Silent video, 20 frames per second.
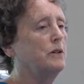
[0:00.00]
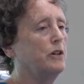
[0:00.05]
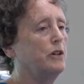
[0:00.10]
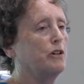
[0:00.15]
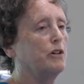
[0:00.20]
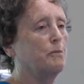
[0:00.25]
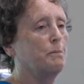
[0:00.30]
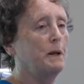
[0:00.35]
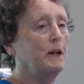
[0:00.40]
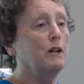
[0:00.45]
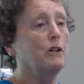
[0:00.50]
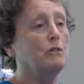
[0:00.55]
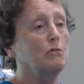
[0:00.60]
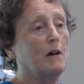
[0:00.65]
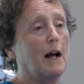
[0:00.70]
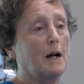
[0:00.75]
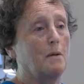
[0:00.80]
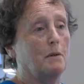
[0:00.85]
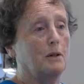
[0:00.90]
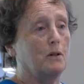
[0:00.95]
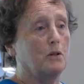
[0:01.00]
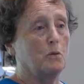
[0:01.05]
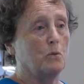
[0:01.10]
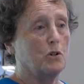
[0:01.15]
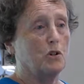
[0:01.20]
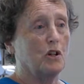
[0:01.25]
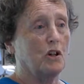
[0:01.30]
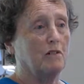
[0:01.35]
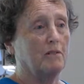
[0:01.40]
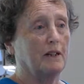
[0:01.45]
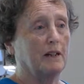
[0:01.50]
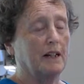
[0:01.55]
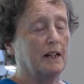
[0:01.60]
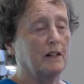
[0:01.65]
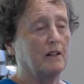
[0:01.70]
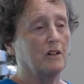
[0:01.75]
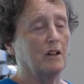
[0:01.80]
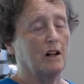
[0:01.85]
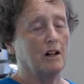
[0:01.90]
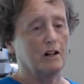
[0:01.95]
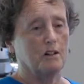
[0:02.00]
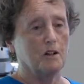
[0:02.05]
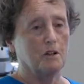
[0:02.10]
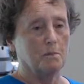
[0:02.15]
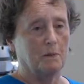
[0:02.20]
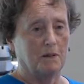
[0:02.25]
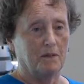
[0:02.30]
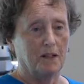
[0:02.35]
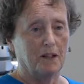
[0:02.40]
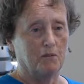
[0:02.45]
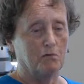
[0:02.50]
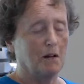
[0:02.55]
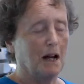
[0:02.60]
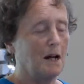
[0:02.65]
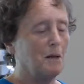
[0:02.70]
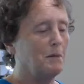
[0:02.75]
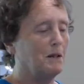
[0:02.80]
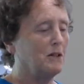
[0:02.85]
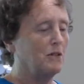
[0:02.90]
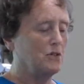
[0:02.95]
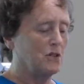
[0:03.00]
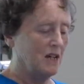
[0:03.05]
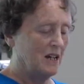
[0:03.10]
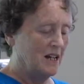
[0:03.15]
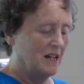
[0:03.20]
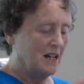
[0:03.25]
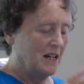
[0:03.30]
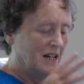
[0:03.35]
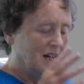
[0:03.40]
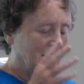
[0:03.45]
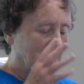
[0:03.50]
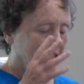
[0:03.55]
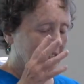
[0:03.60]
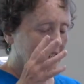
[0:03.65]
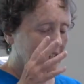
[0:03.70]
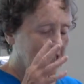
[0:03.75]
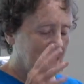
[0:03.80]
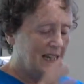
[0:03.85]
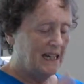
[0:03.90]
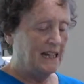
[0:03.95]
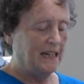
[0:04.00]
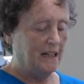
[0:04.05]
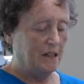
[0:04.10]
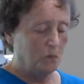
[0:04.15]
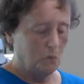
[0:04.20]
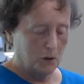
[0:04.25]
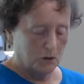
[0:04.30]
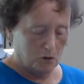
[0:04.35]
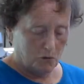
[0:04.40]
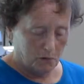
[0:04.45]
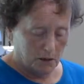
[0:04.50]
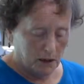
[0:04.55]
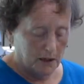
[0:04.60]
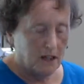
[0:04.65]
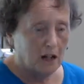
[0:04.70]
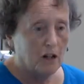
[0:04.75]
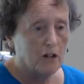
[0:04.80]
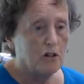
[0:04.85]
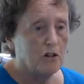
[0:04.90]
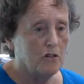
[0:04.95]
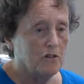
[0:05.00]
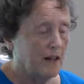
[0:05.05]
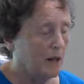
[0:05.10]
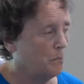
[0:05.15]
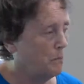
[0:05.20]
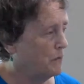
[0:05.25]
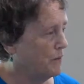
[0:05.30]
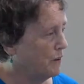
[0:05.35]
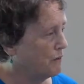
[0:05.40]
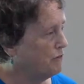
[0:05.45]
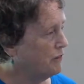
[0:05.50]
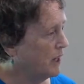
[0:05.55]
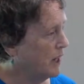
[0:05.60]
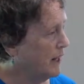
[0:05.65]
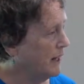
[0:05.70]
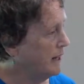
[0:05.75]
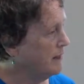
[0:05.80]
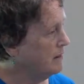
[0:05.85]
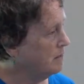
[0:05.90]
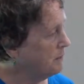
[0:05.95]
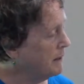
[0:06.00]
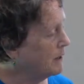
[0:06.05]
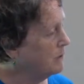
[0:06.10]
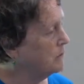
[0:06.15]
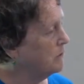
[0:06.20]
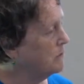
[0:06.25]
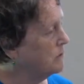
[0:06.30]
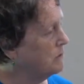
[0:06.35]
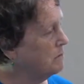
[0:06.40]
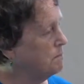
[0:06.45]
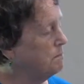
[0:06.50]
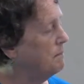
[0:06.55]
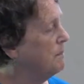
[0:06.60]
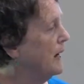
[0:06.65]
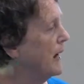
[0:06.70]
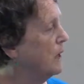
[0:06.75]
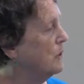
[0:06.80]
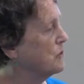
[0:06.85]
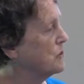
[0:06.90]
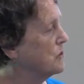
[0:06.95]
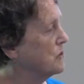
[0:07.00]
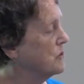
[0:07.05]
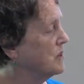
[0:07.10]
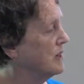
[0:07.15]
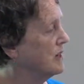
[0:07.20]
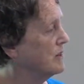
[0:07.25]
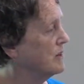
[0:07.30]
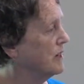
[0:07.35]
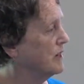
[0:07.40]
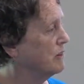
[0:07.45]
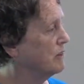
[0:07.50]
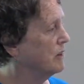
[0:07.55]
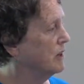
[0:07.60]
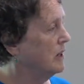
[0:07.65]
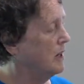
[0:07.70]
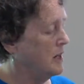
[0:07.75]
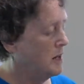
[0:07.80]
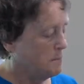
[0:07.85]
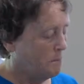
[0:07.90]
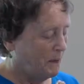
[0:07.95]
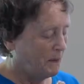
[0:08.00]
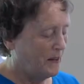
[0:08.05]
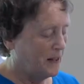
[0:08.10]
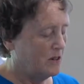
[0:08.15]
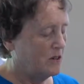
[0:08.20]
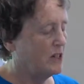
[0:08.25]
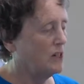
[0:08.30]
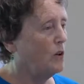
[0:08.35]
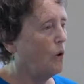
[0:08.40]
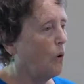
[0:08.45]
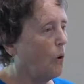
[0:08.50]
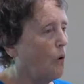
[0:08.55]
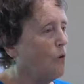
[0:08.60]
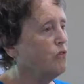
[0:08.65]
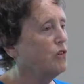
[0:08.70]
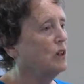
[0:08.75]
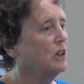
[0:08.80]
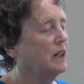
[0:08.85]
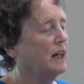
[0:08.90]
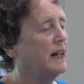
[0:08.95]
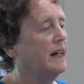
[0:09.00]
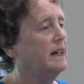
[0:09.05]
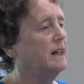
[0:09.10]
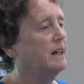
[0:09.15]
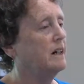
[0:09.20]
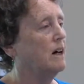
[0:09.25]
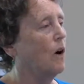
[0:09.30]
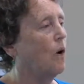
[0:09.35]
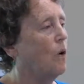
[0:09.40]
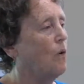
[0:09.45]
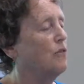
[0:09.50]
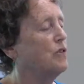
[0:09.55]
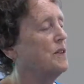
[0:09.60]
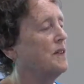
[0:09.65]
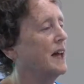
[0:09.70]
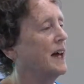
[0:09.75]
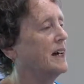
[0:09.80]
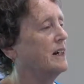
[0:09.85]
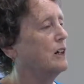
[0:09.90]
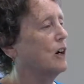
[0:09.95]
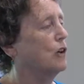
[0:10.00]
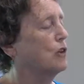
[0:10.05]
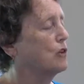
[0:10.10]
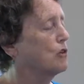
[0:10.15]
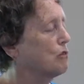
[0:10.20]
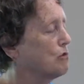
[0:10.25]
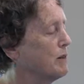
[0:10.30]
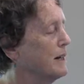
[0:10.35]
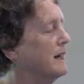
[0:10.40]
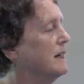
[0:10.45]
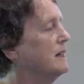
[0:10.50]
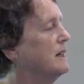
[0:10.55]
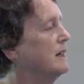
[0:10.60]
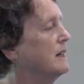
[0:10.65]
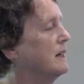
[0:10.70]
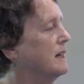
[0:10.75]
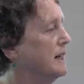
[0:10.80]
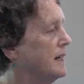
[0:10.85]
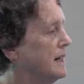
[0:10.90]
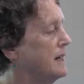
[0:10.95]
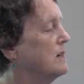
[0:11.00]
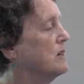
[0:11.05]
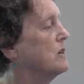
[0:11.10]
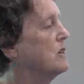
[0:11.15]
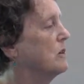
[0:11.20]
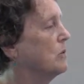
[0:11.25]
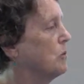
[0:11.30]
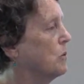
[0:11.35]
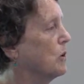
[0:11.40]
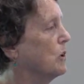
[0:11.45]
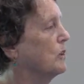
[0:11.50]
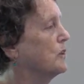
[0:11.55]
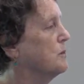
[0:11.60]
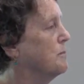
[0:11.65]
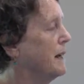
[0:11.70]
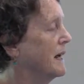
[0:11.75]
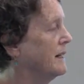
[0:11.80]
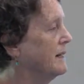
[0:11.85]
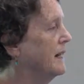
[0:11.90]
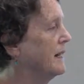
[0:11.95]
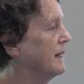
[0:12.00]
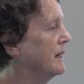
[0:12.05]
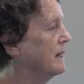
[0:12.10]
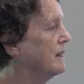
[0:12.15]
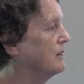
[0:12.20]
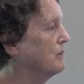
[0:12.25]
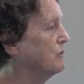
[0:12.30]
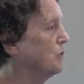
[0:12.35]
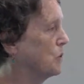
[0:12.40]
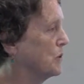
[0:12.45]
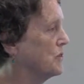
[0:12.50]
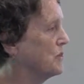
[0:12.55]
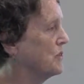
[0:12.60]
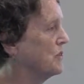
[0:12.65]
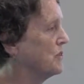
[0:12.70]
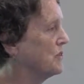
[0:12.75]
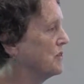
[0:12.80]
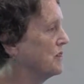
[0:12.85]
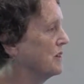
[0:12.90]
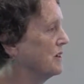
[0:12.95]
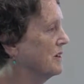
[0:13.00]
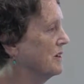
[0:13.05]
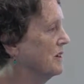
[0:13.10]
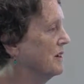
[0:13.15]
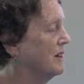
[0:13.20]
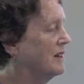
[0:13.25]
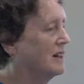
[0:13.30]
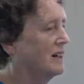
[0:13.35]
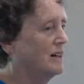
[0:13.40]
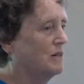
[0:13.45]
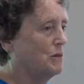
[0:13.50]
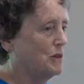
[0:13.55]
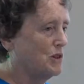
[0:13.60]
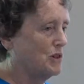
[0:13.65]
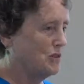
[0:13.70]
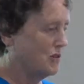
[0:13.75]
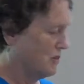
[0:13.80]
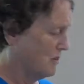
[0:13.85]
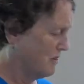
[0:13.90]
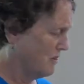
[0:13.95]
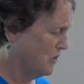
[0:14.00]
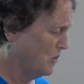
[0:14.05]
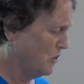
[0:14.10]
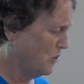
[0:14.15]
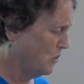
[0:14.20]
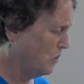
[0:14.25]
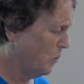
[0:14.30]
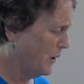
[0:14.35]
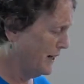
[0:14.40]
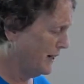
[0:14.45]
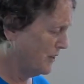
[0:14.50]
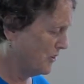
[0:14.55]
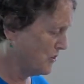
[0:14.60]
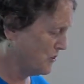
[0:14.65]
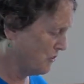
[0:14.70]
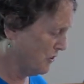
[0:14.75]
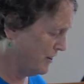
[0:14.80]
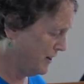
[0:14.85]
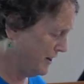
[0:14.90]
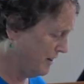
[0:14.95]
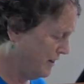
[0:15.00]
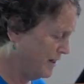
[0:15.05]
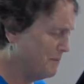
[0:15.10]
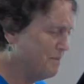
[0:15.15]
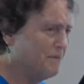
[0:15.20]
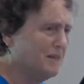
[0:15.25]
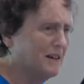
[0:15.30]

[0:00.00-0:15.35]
that European robins, which aren't related to ours, but they're robins, see what's really under them when they're flying, mountains and houses, and etc. But they see overlaid over that a grid that is the world's magnetic forces, which is quite extraordinary.